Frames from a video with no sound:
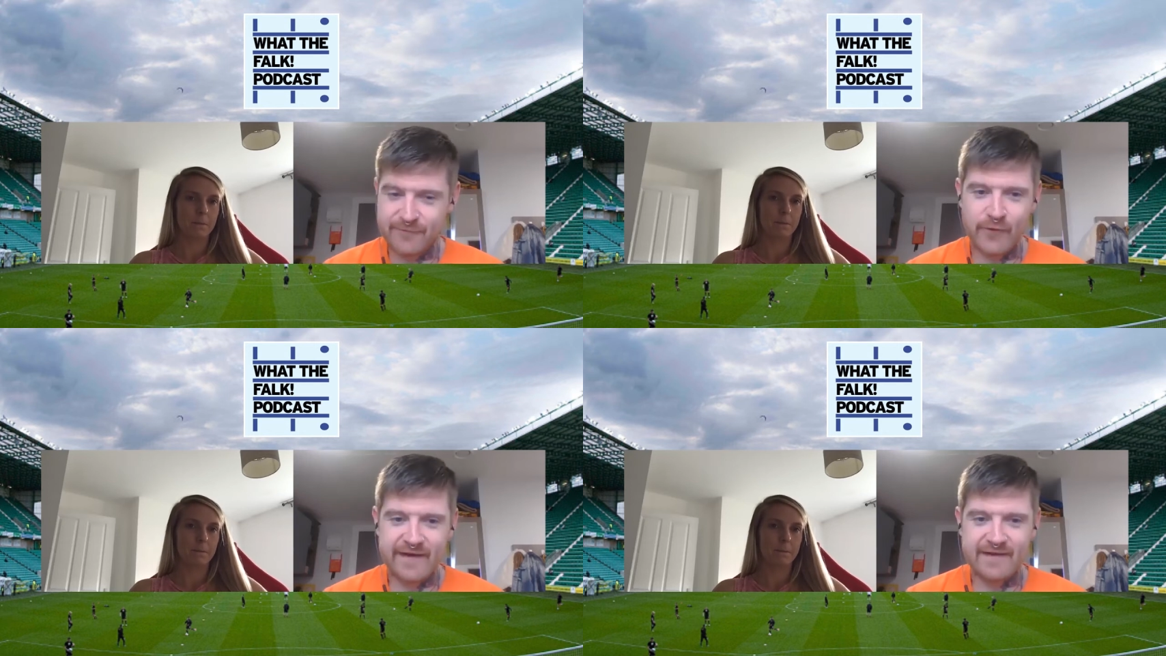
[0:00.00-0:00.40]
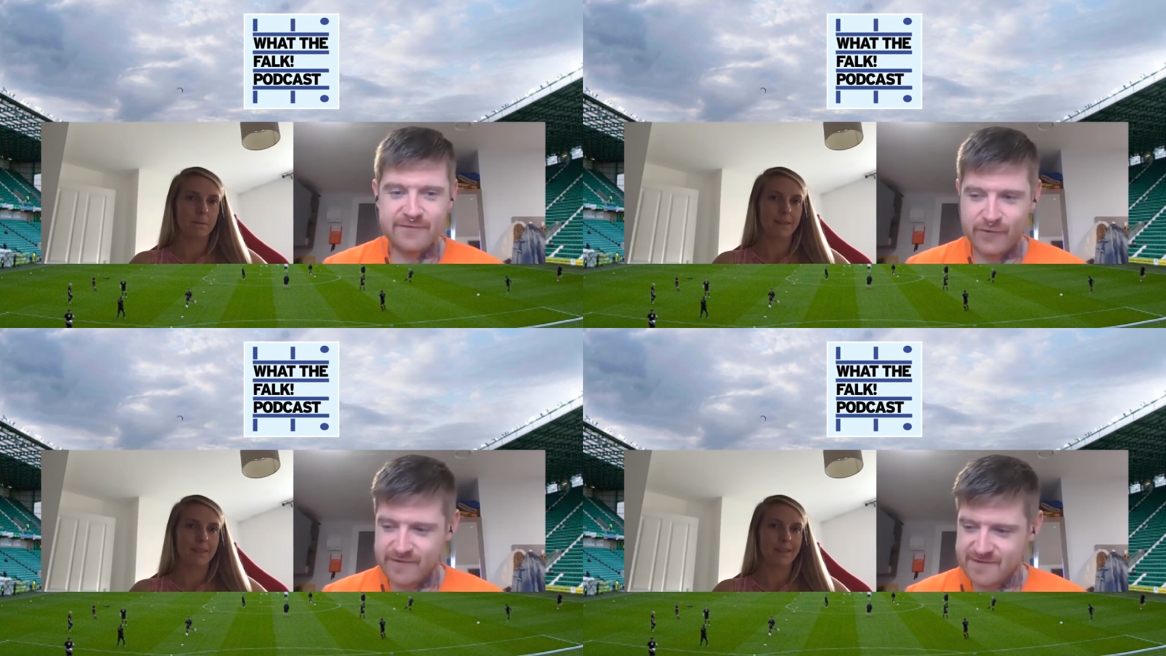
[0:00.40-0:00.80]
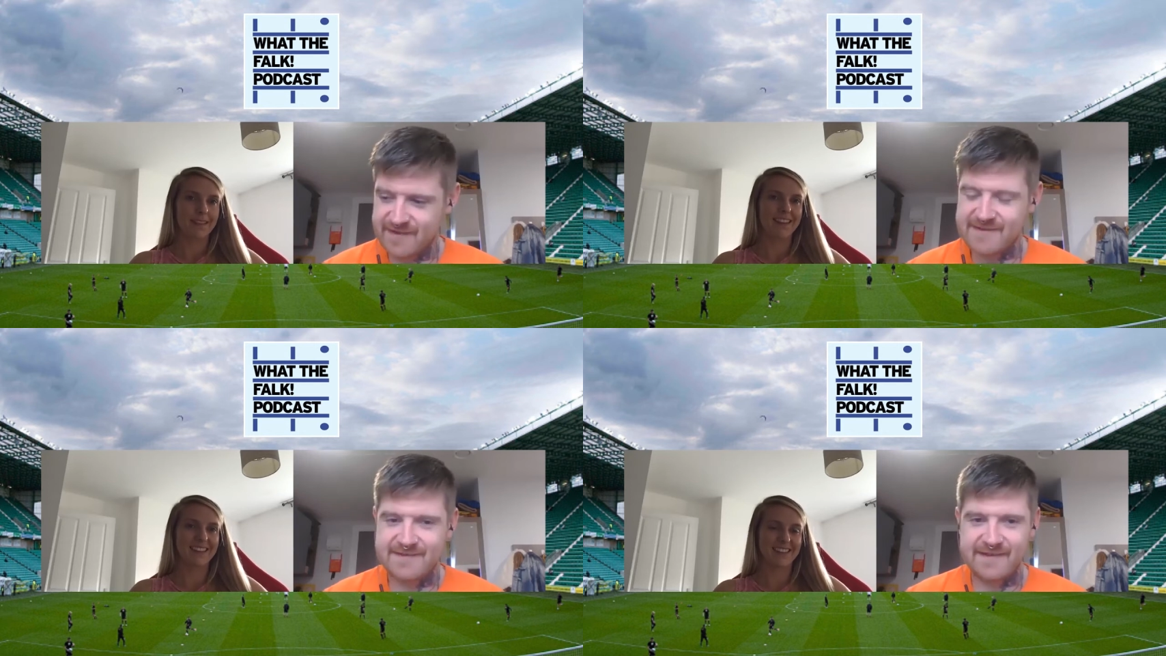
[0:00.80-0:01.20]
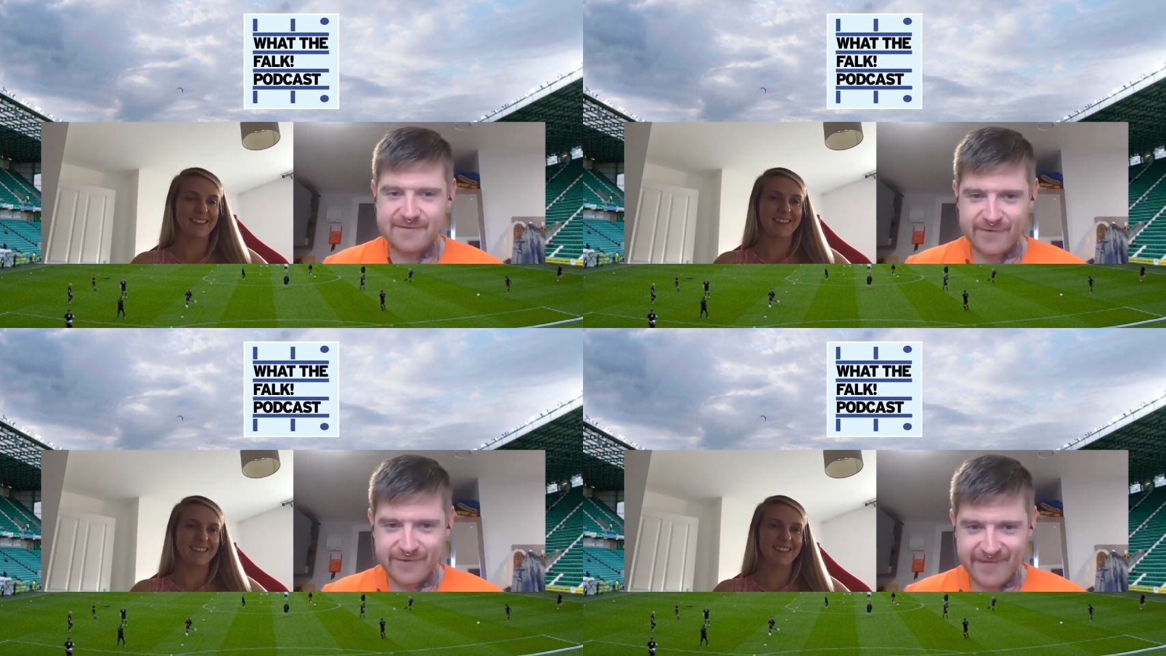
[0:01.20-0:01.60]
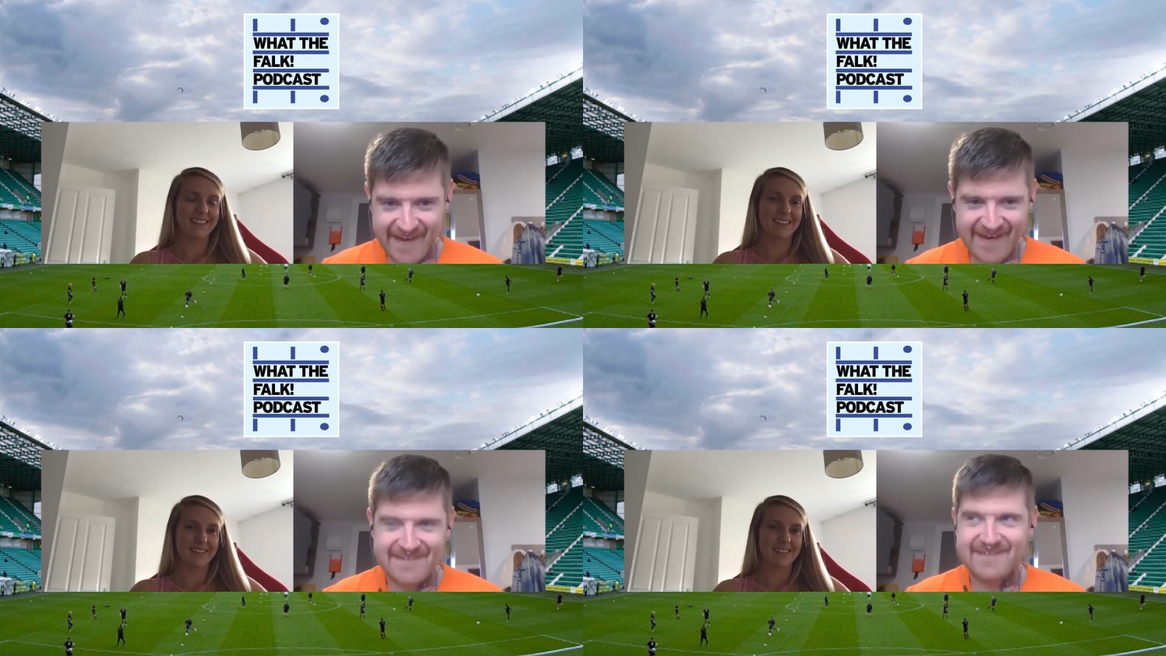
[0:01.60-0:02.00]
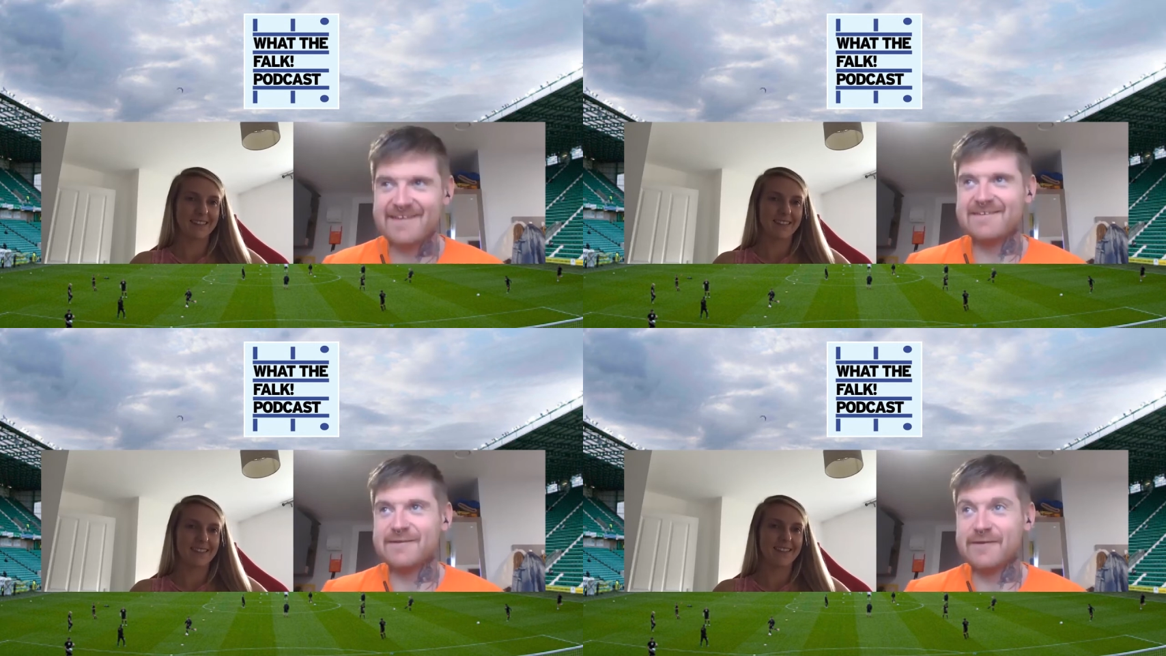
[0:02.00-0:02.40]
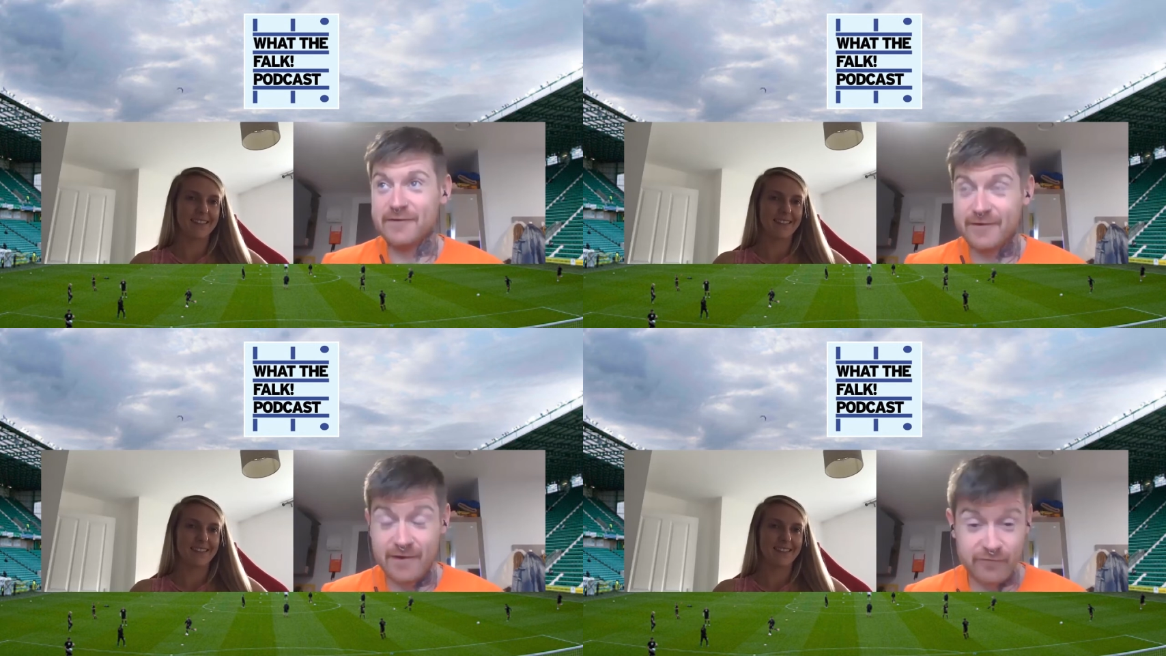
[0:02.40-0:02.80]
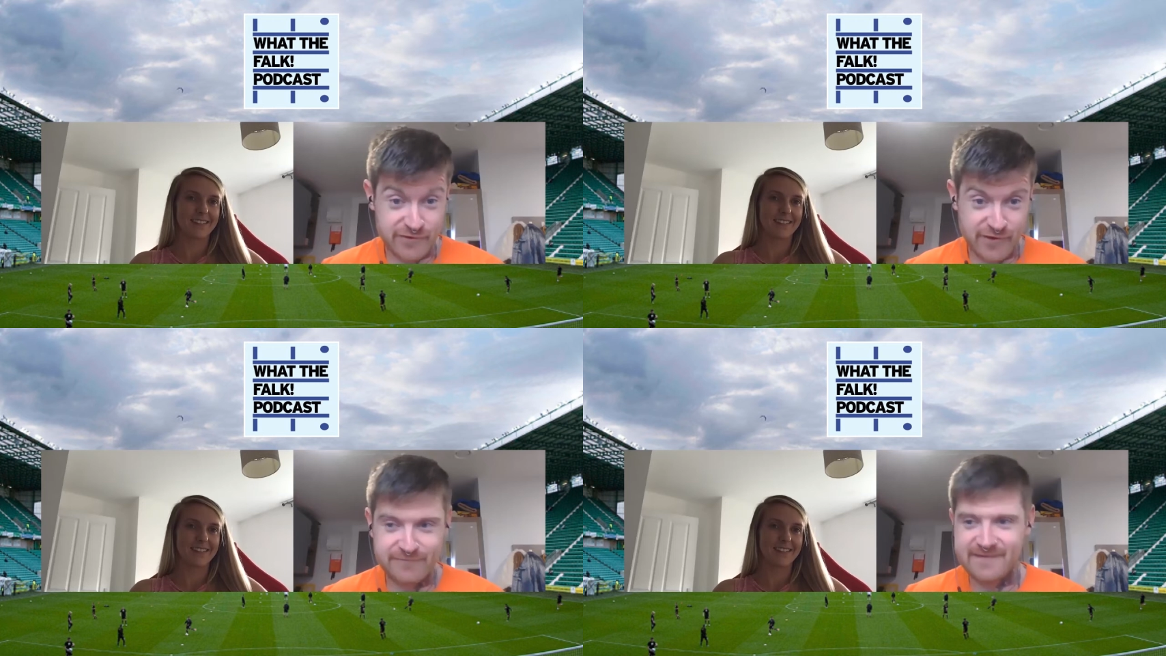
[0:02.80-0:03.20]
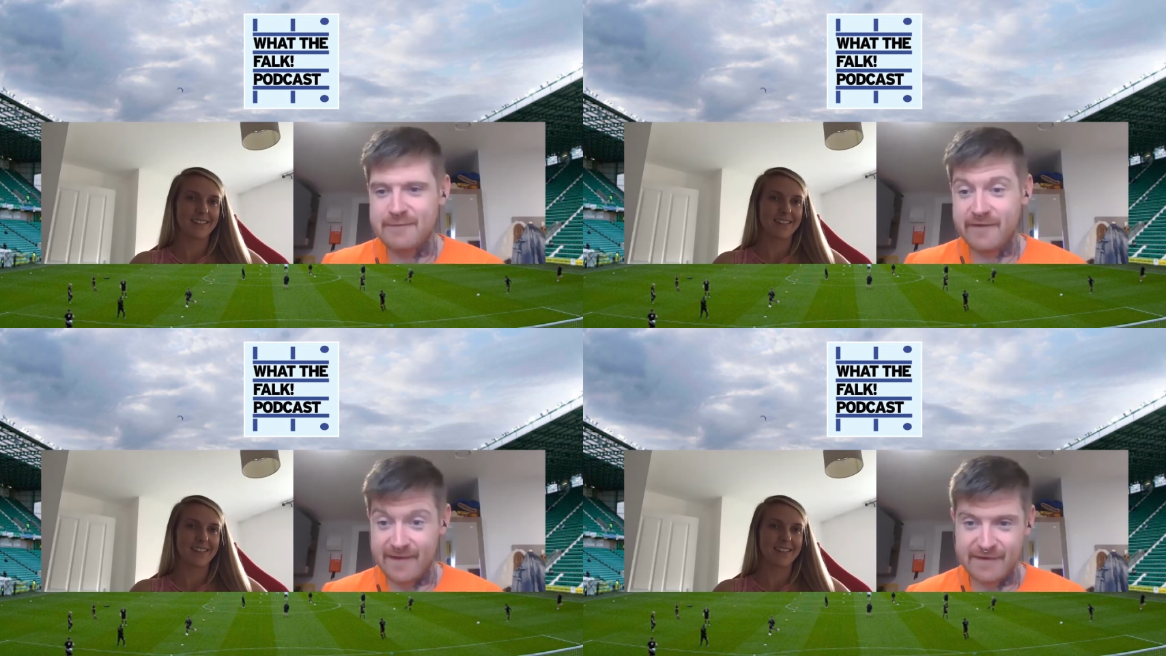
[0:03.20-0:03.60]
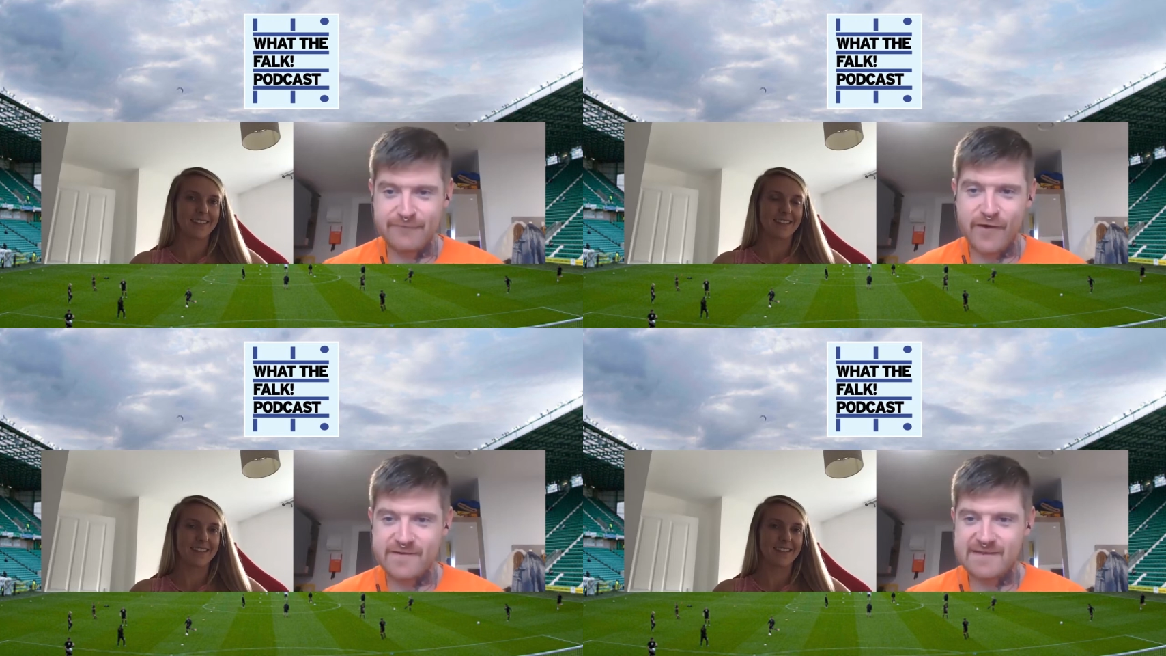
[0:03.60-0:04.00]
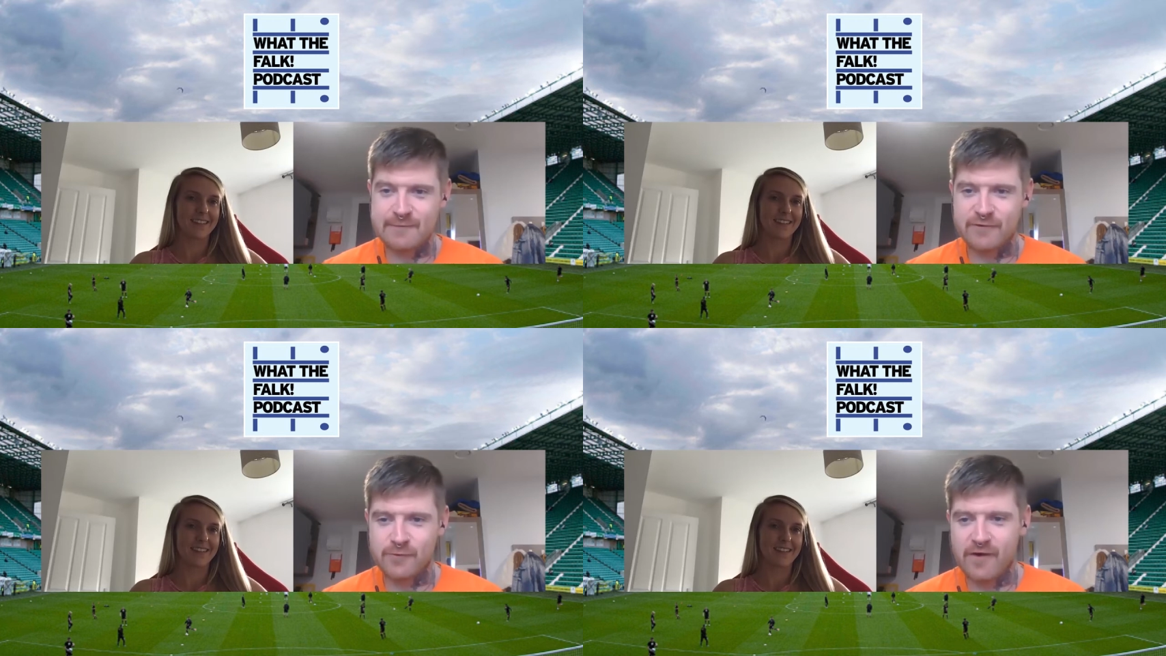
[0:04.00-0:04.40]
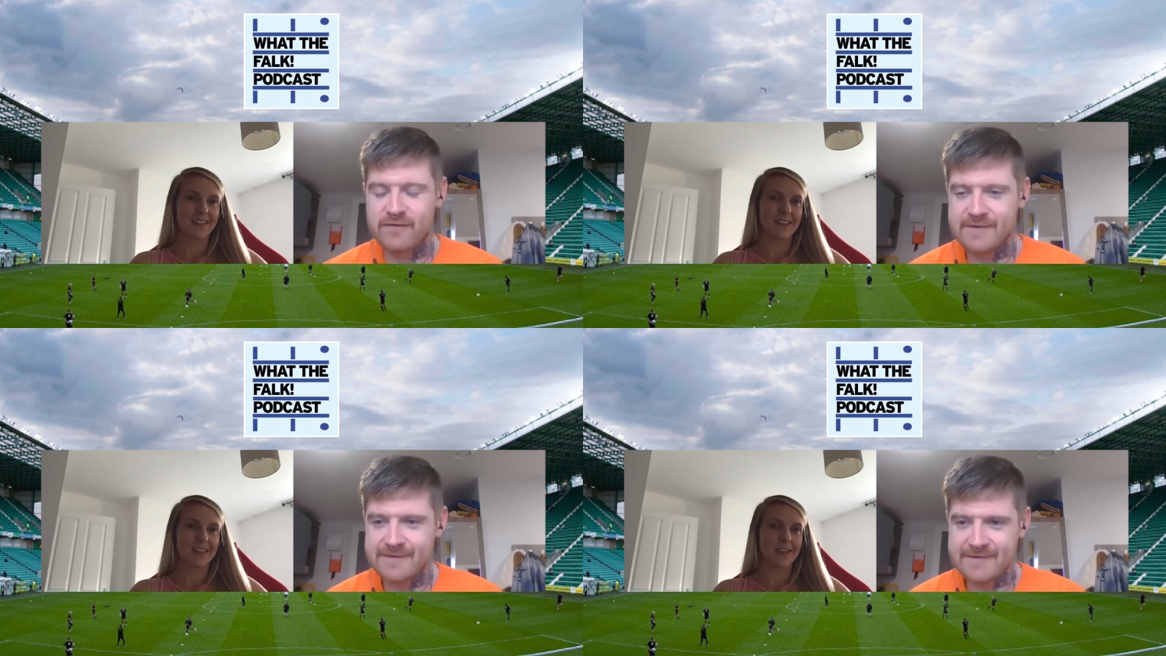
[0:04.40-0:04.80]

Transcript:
Speaker 1: 14s and under 16s and under 18s and under a reserve team and then your first team as well